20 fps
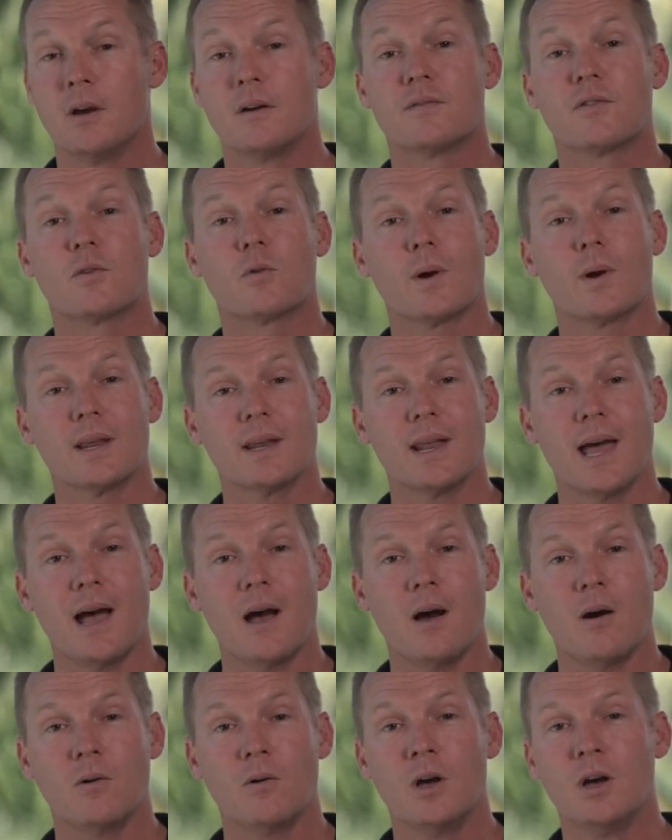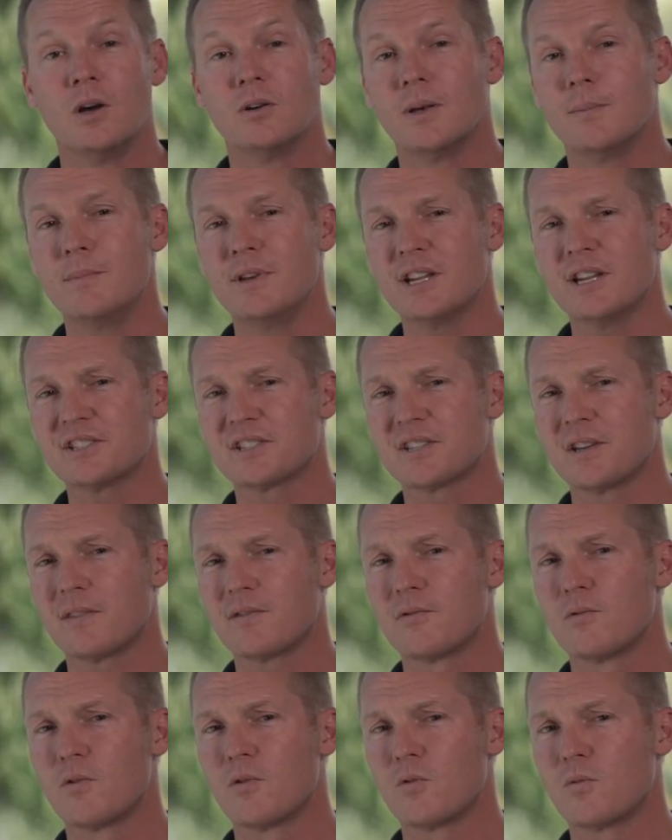For right now, let me just
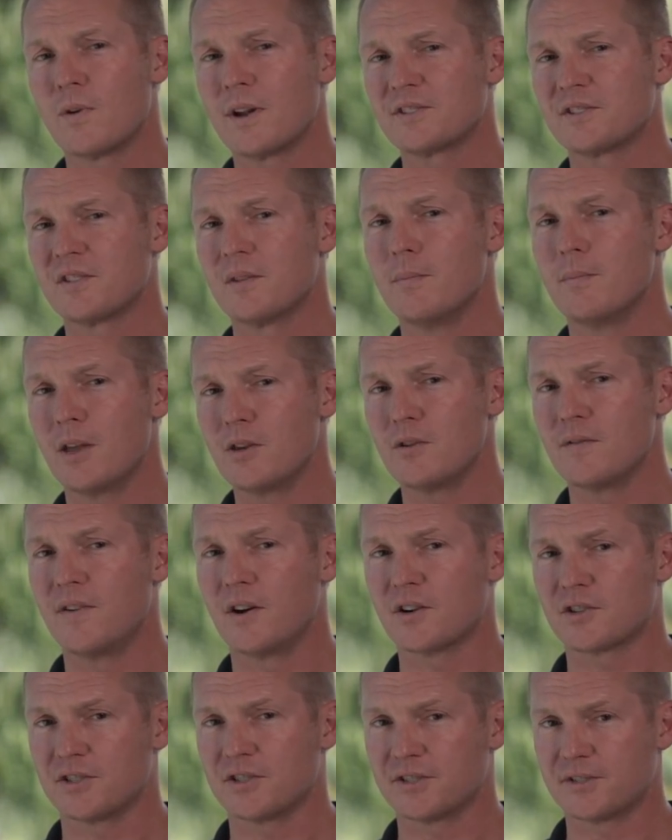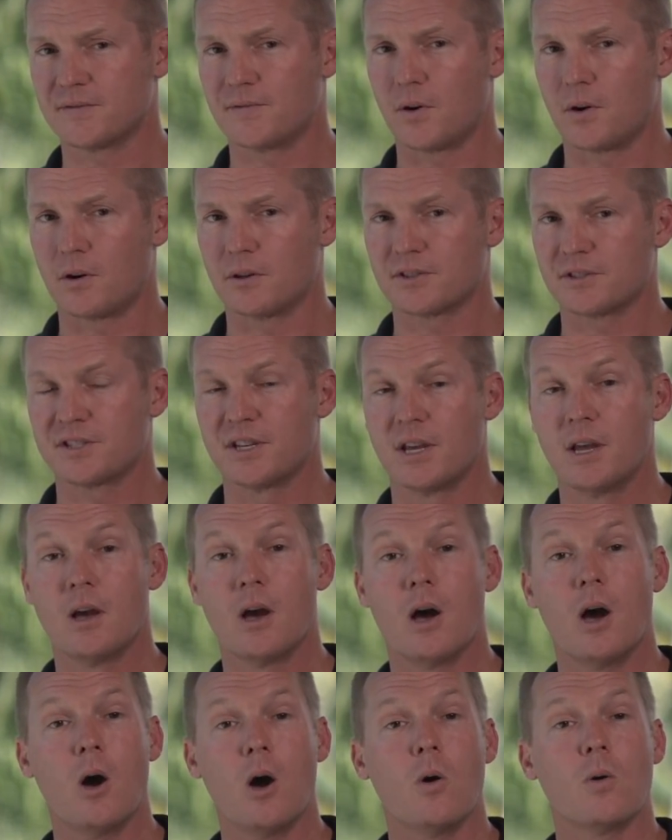get through the rest of the menu functions first.
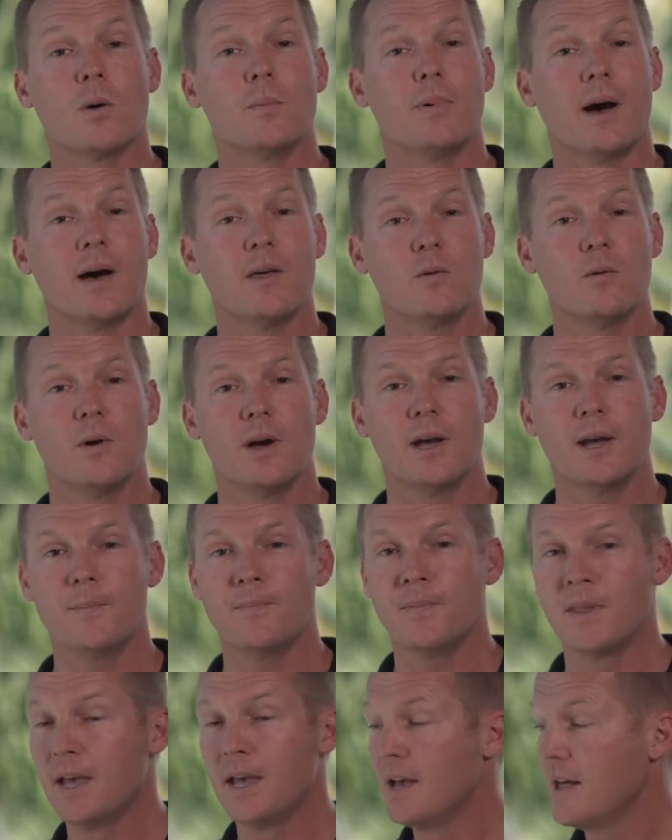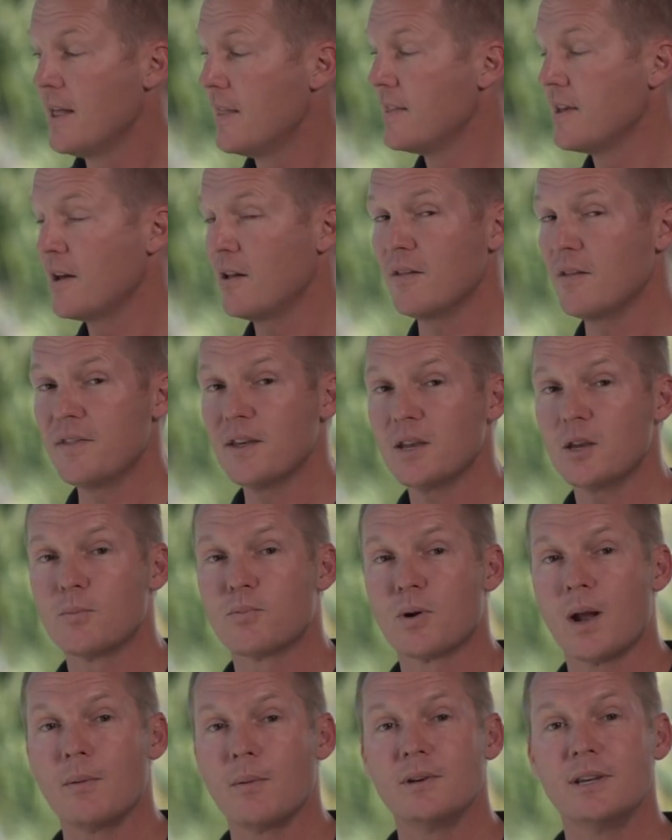Oh, and by the way, the other thing you
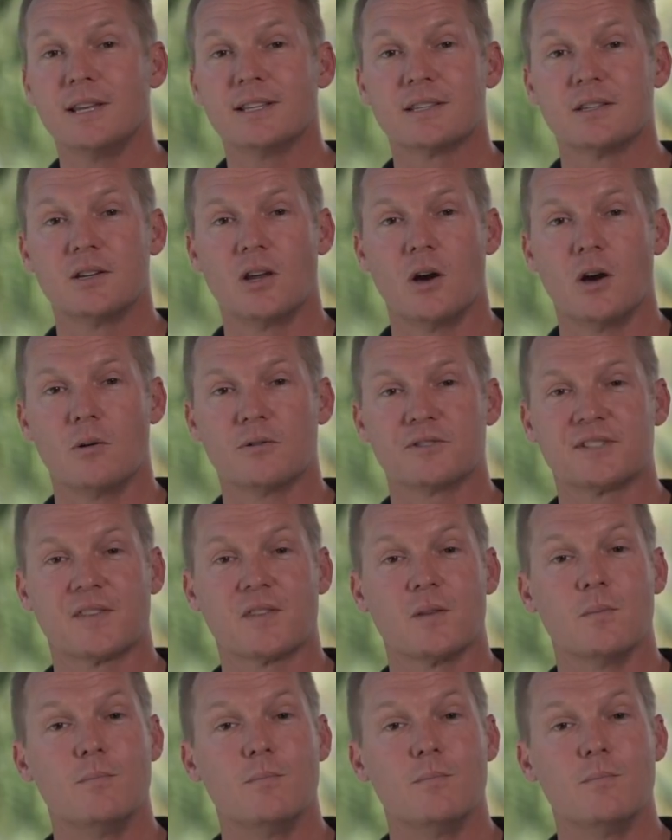probably need to know is that the